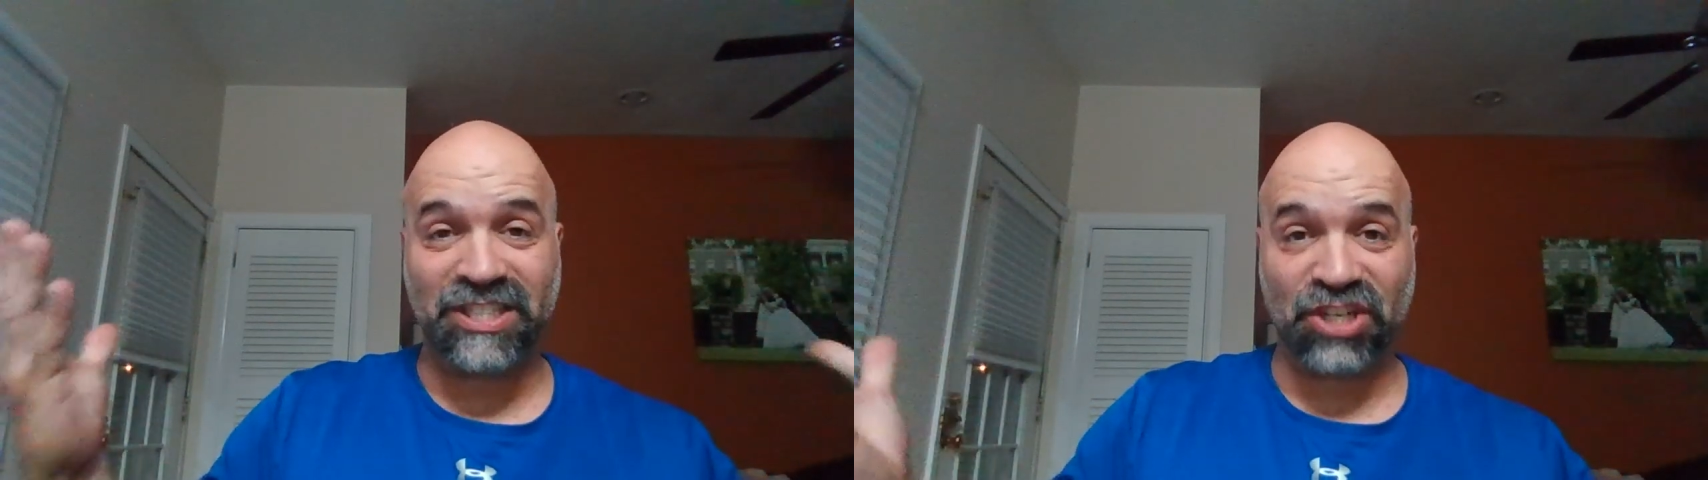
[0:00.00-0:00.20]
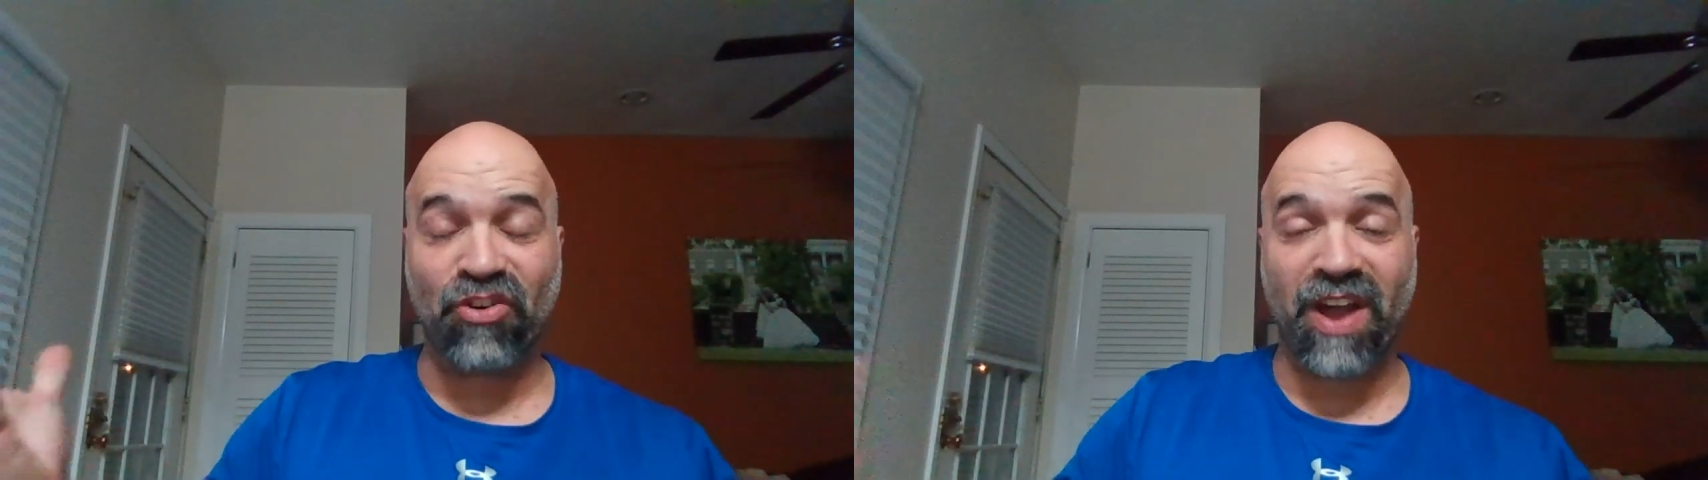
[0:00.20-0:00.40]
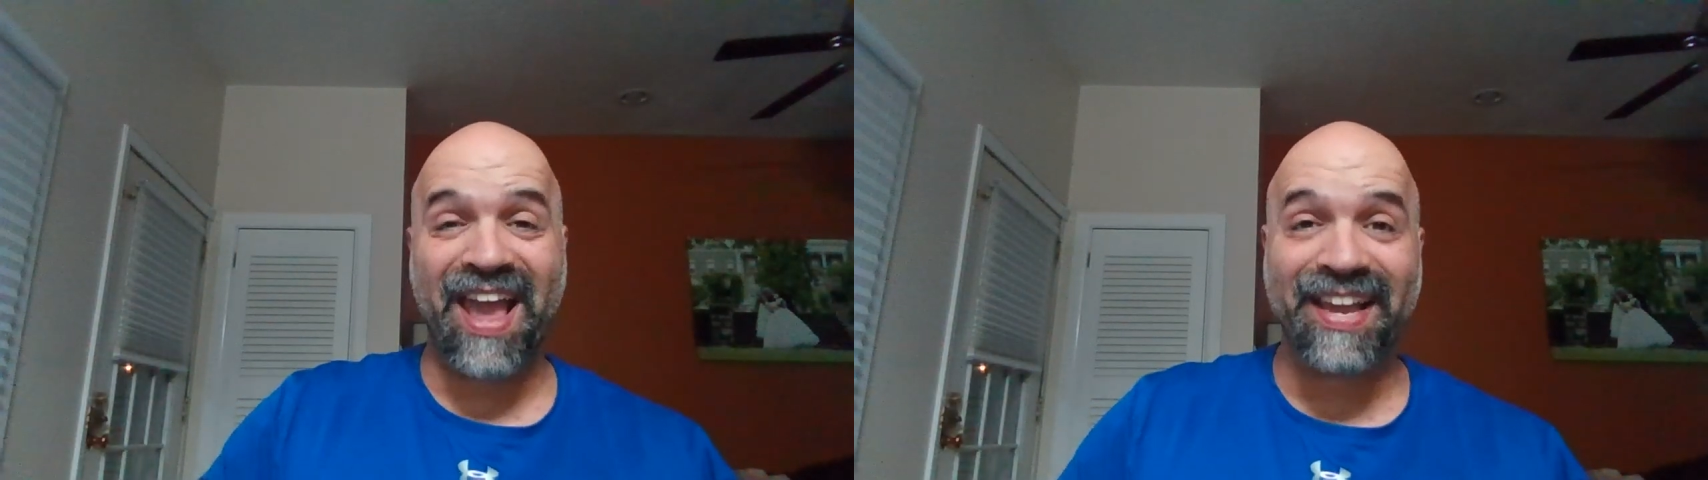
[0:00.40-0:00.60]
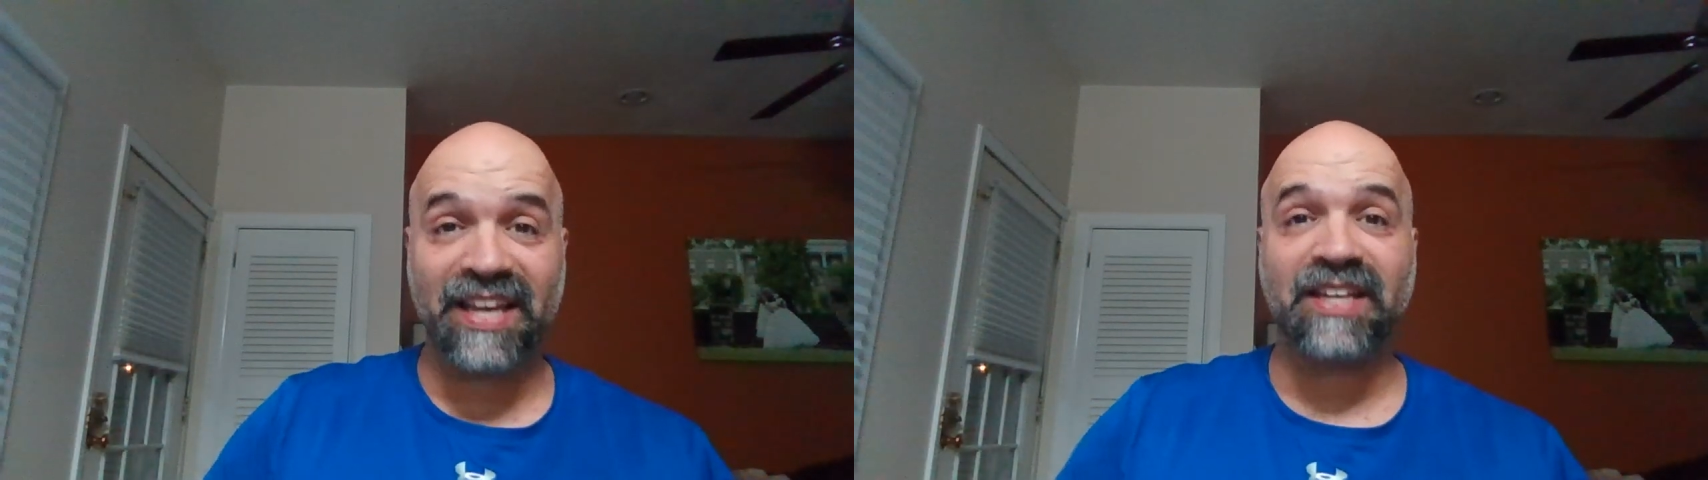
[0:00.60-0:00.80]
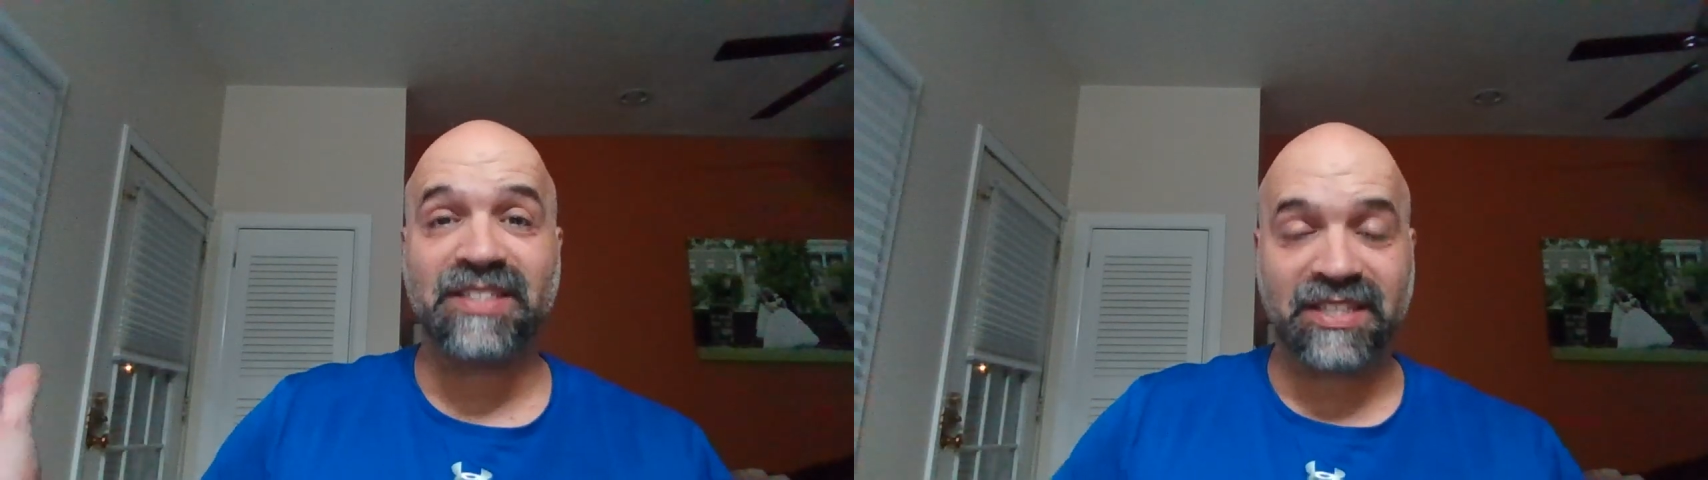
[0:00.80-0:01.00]

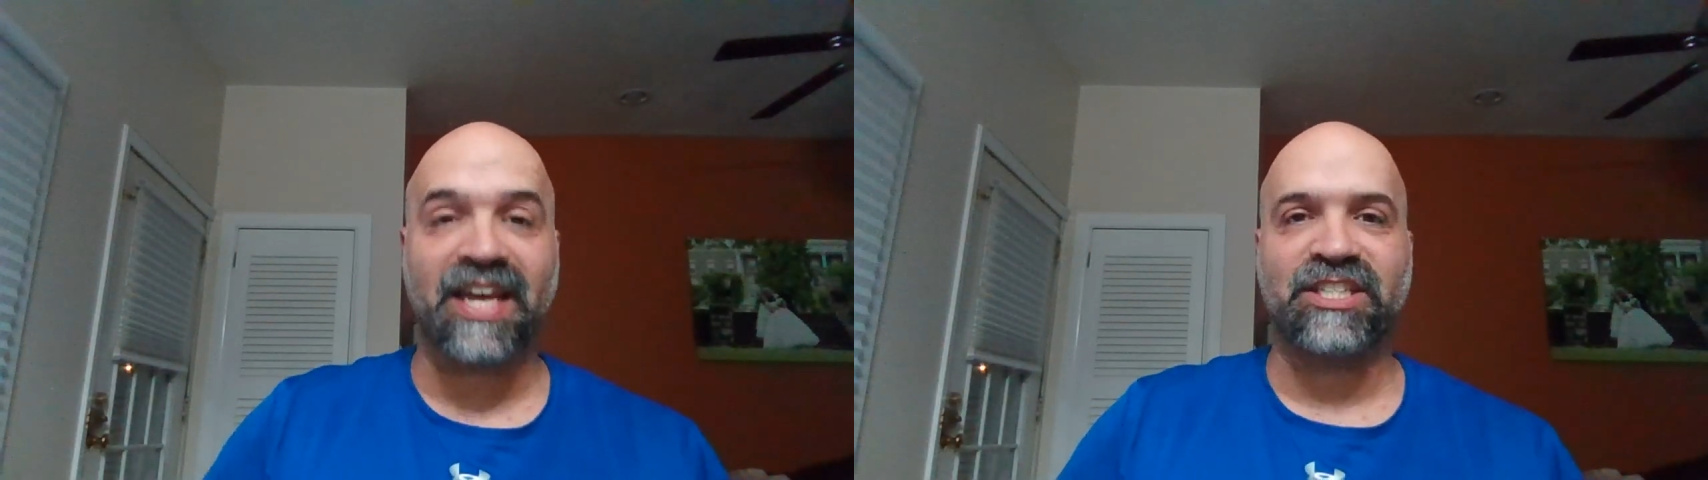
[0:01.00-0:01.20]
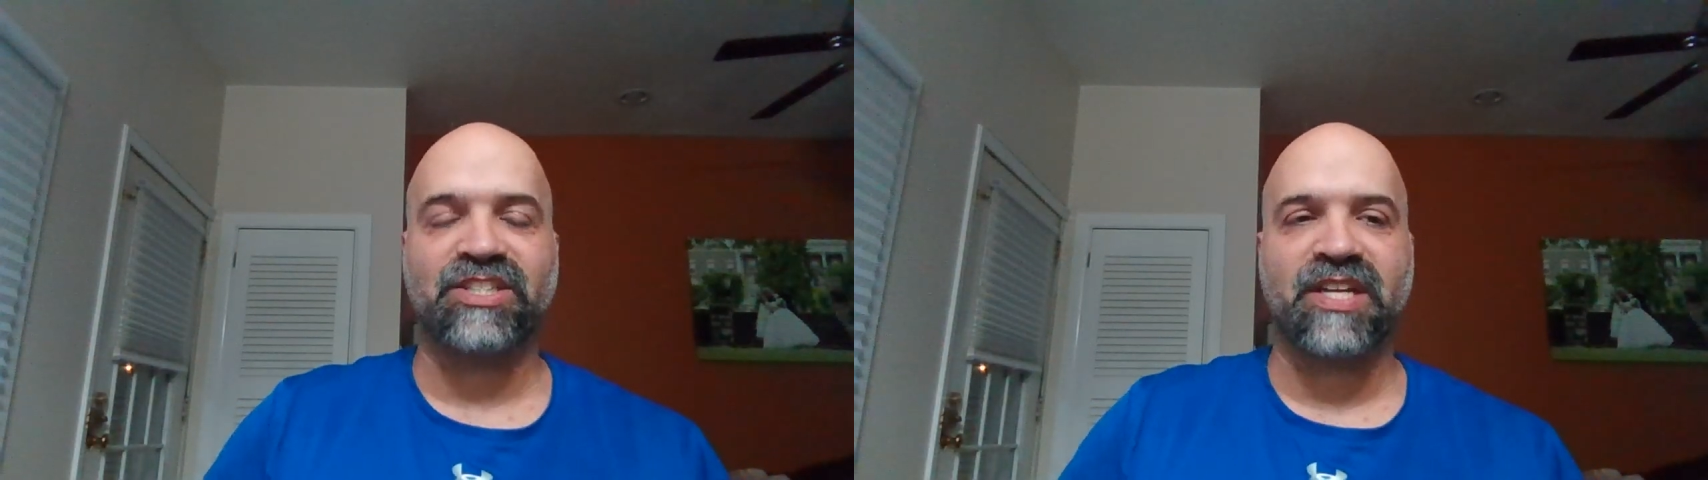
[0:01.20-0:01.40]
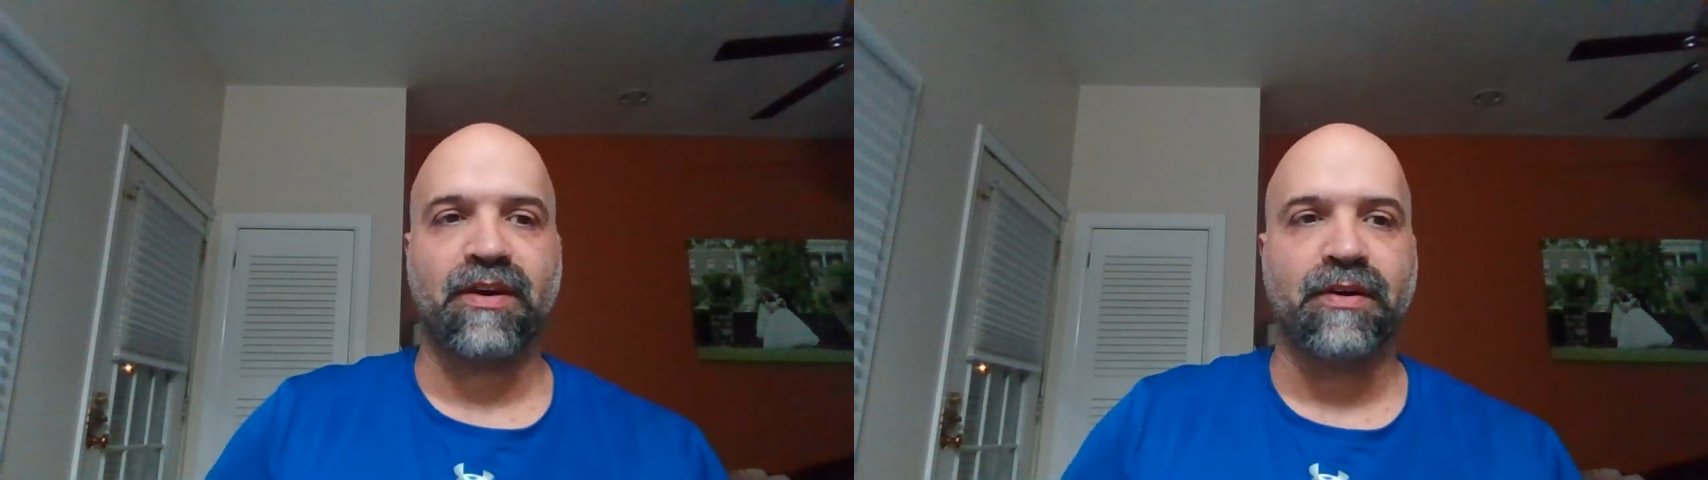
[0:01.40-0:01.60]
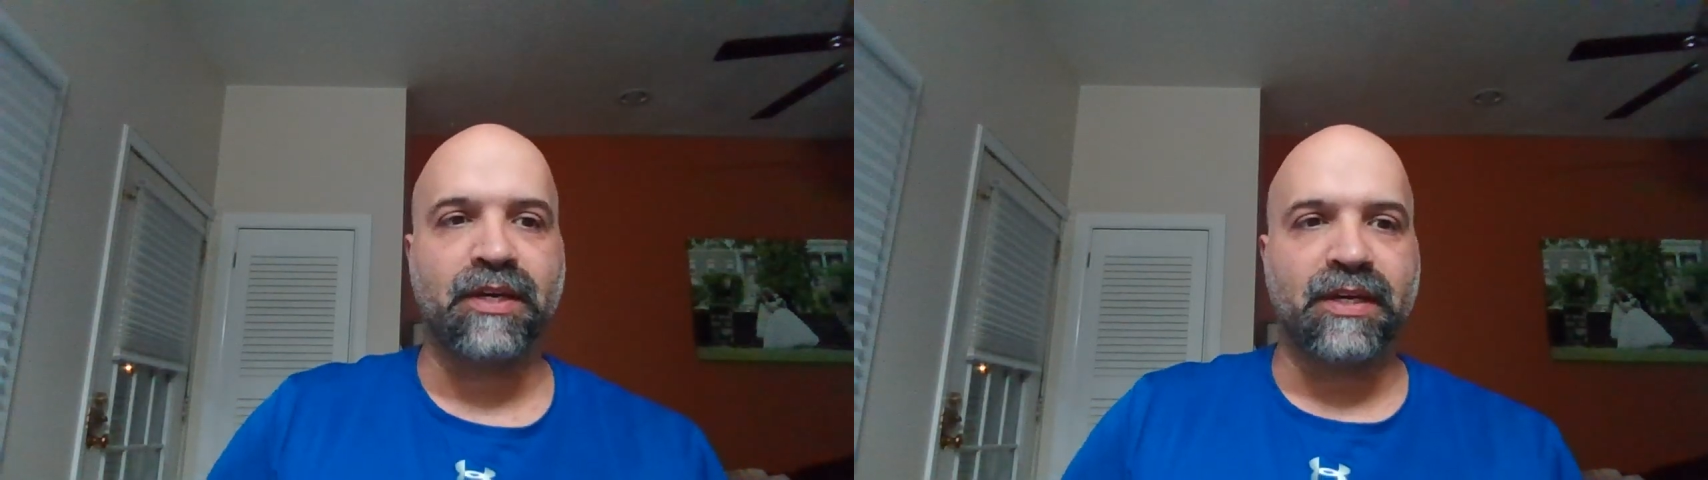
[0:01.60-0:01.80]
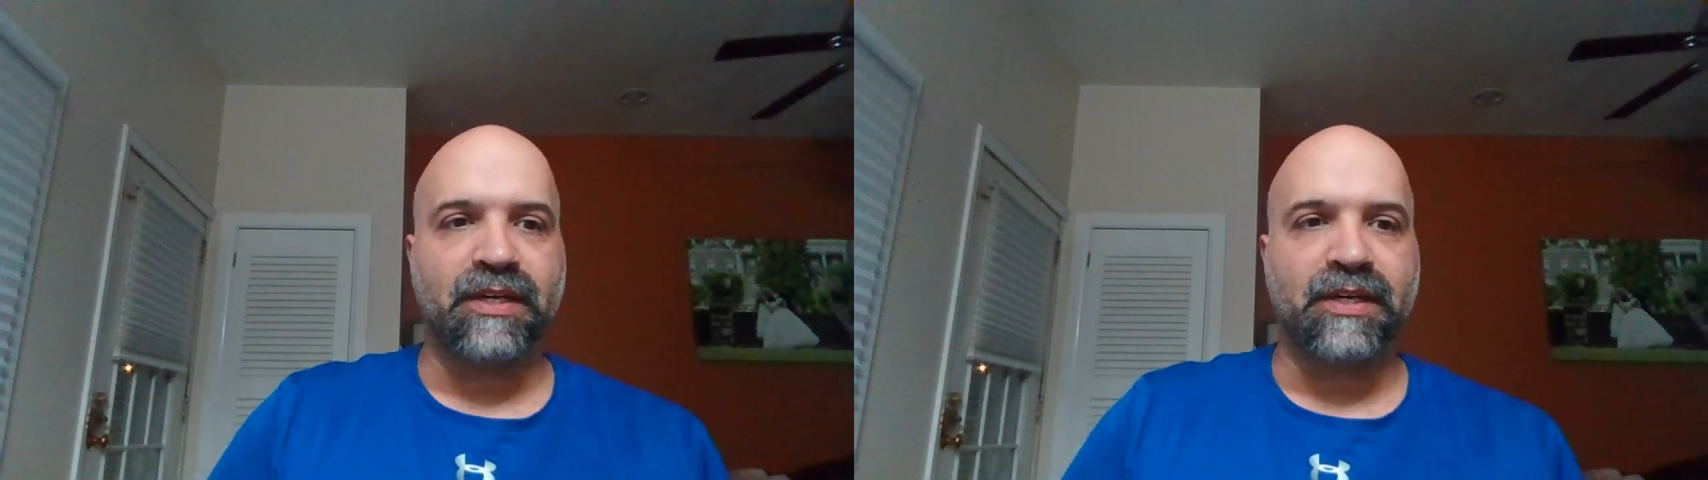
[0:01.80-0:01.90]
Drag Slash is out.